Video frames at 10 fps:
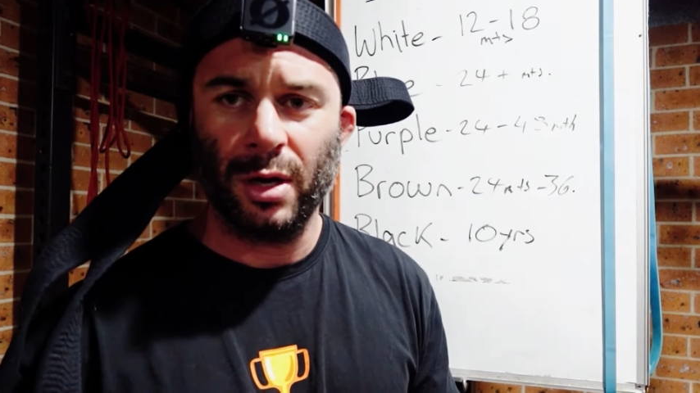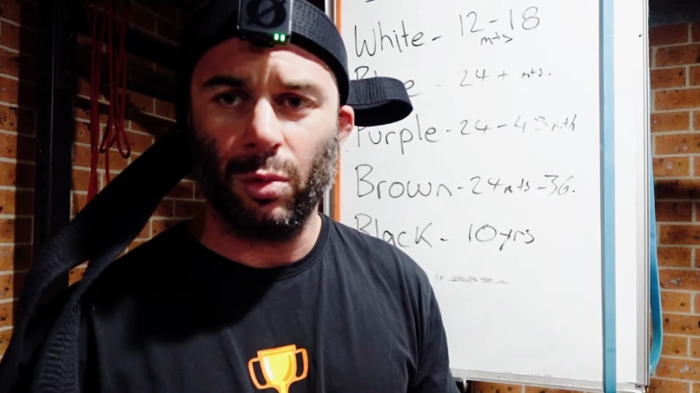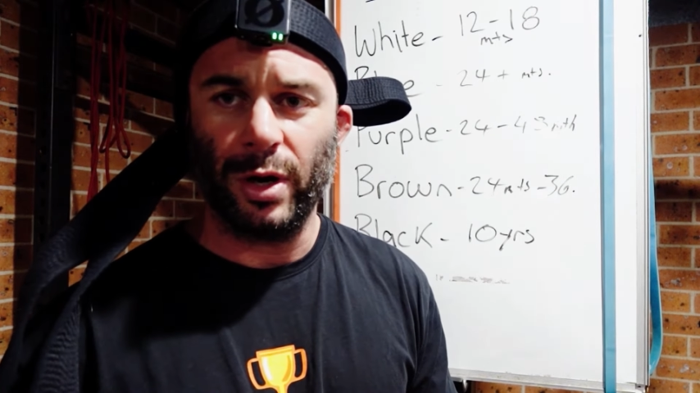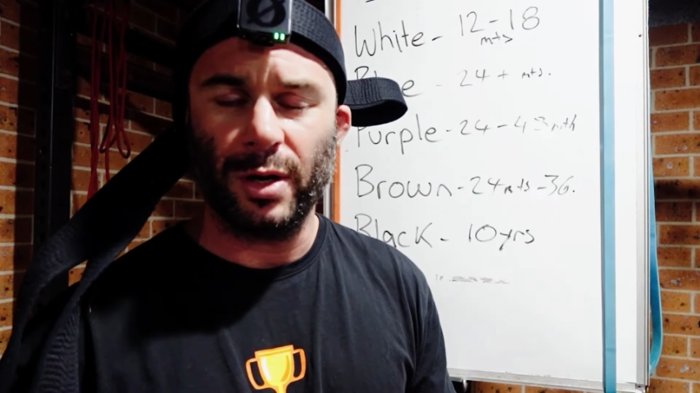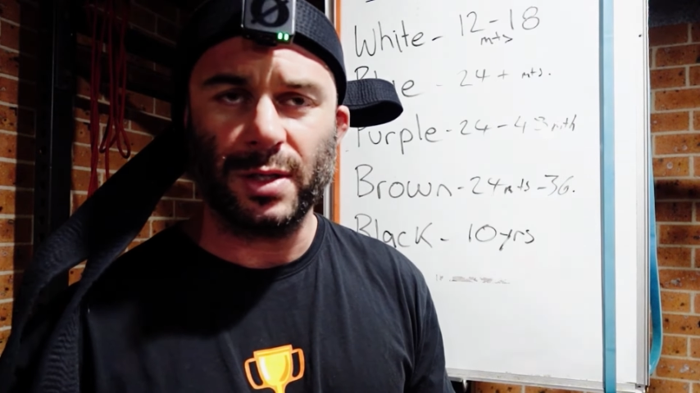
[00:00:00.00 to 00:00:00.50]

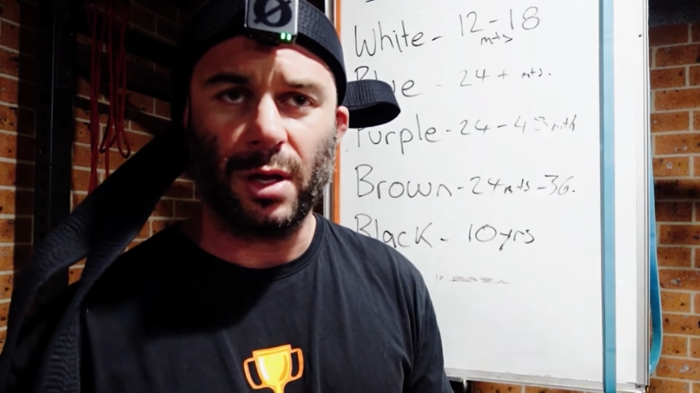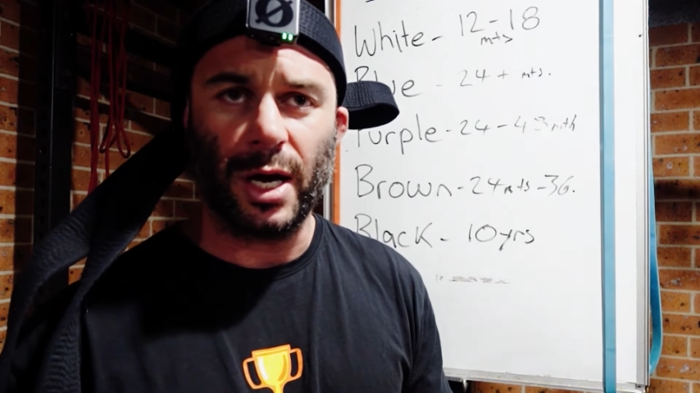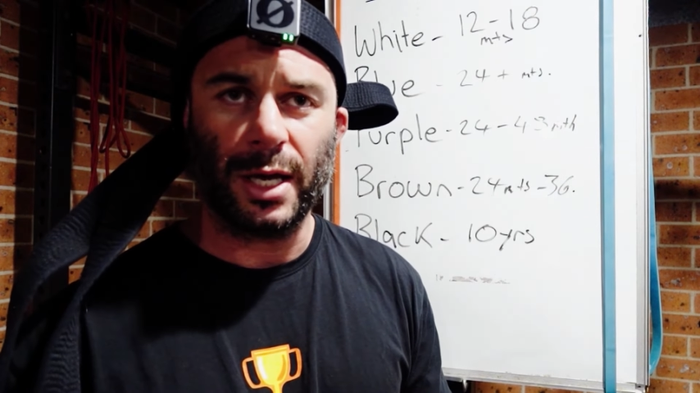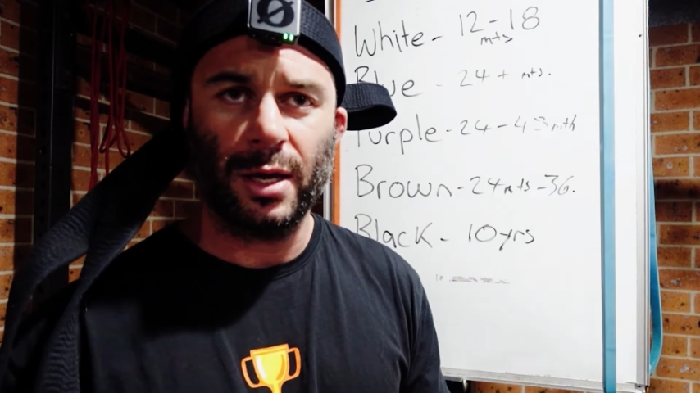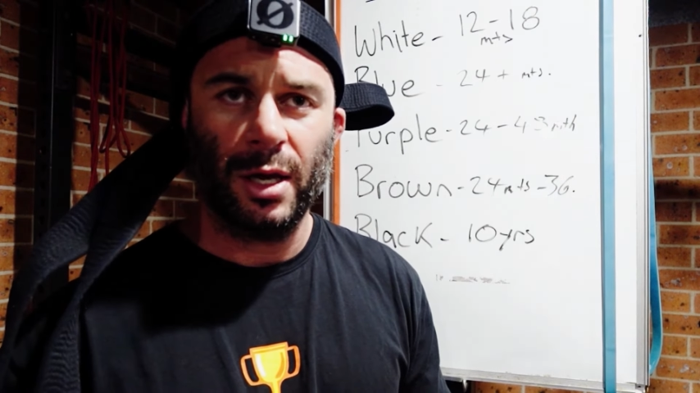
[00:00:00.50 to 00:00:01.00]
where it's
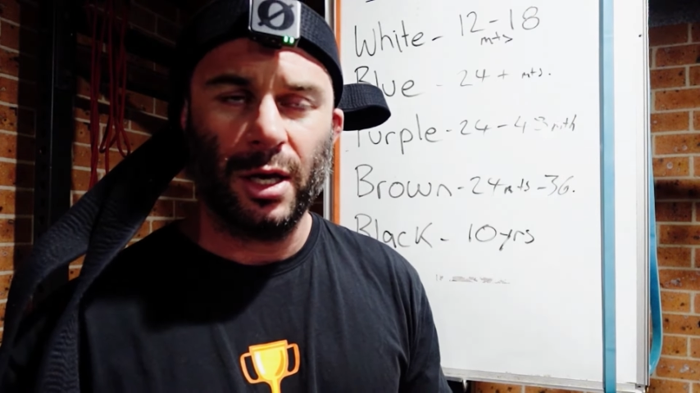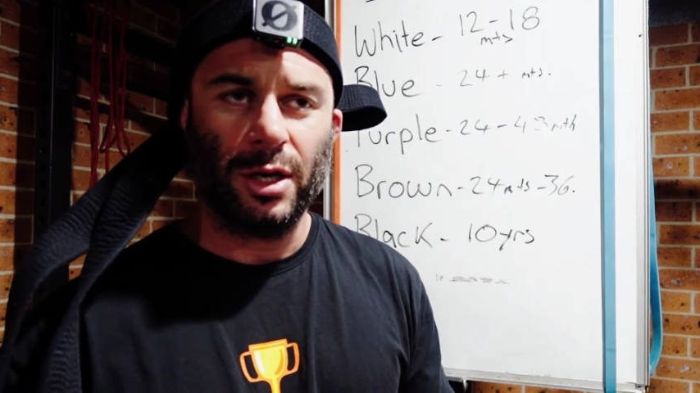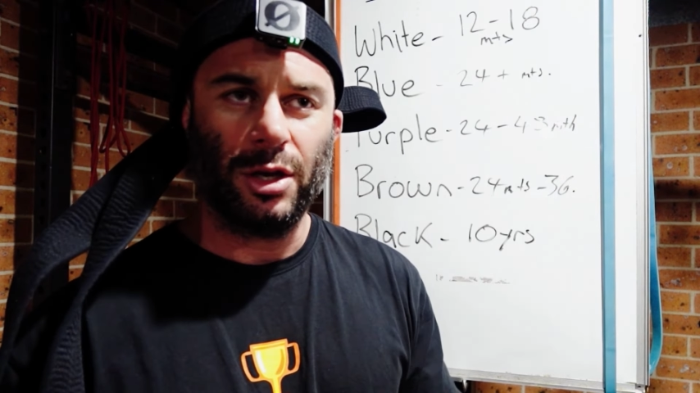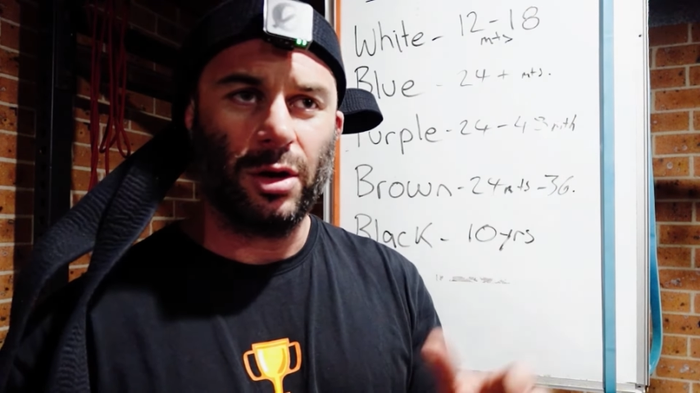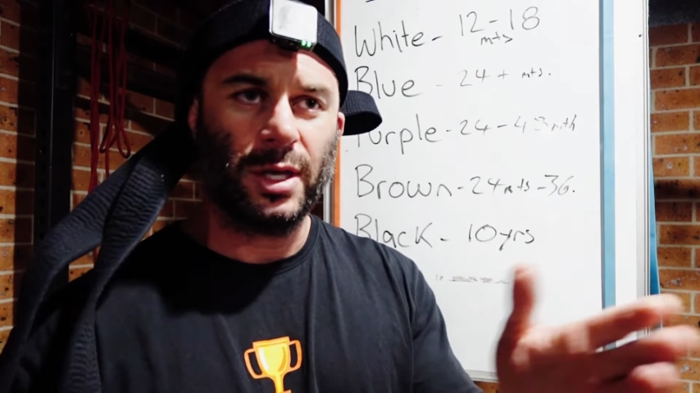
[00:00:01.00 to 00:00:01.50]
like
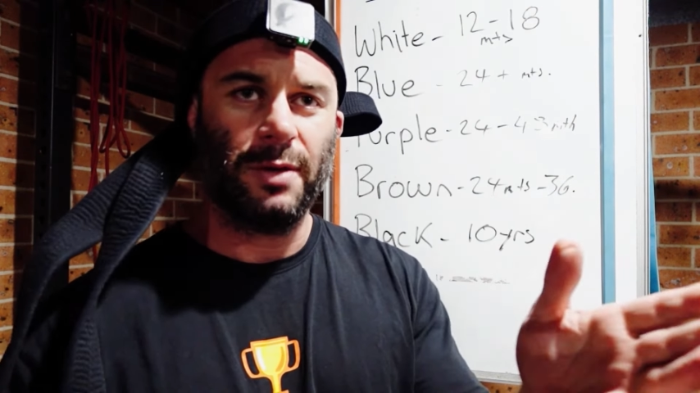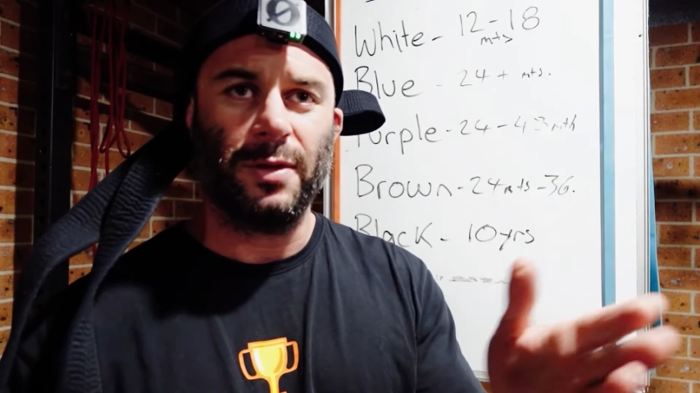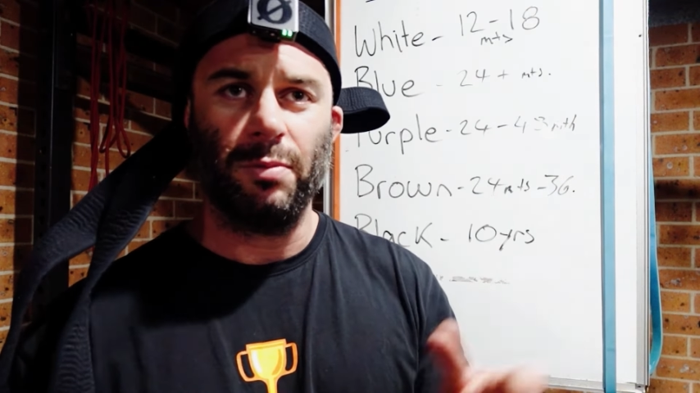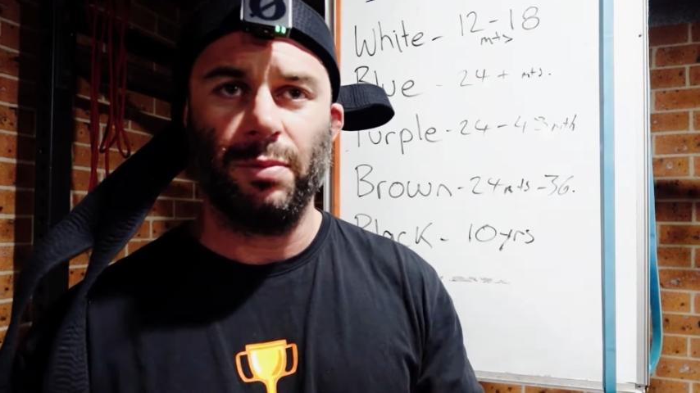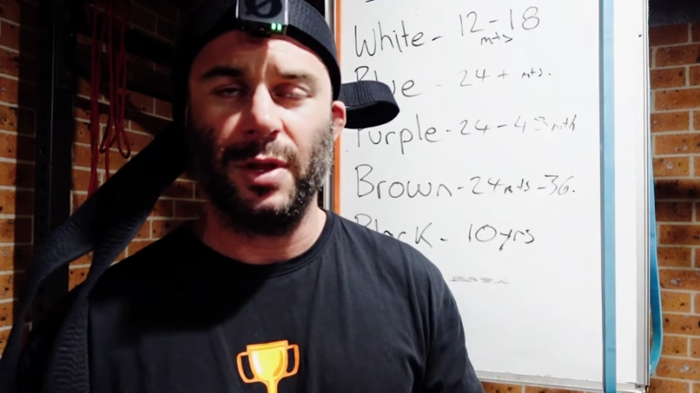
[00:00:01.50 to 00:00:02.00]
you don't give the,